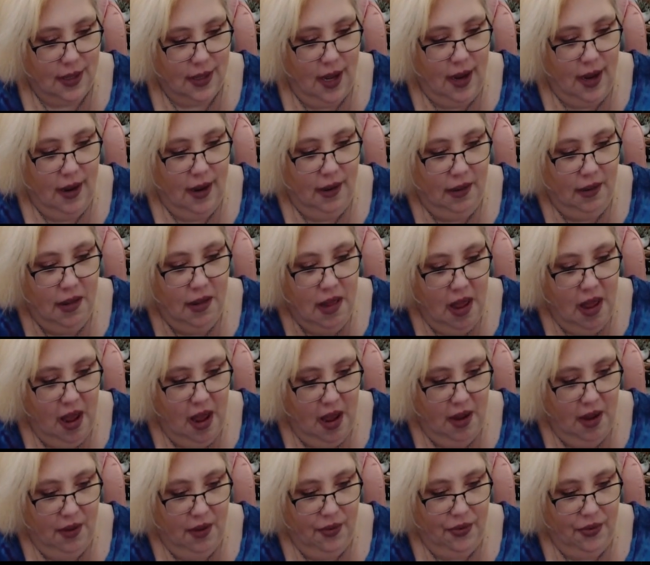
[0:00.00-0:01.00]
and a
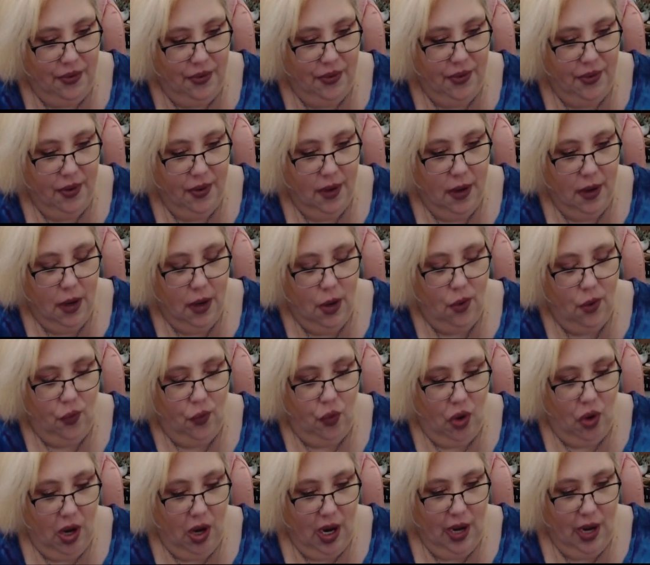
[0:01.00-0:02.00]
love
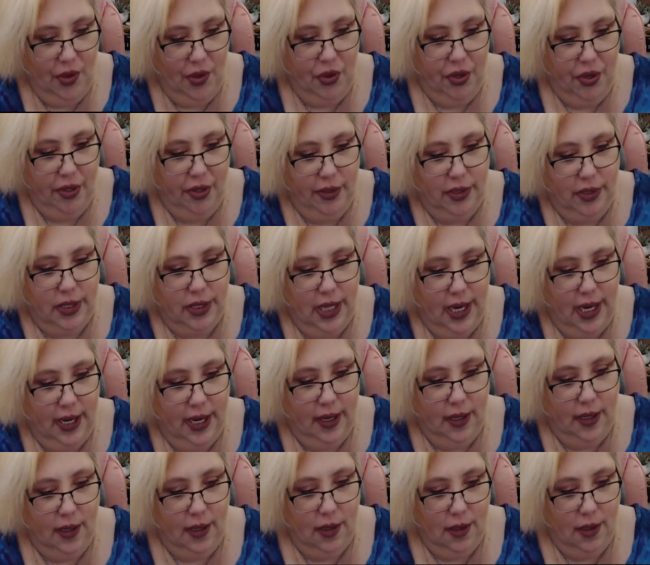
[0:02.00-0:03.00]
for others
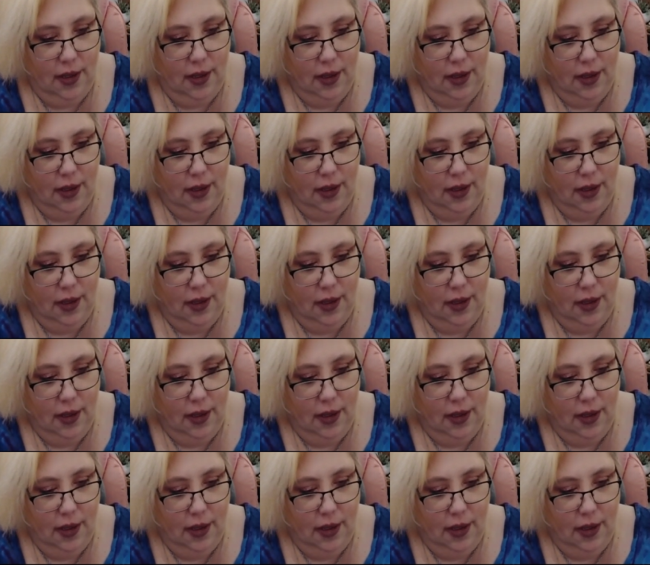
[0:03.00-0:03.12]
and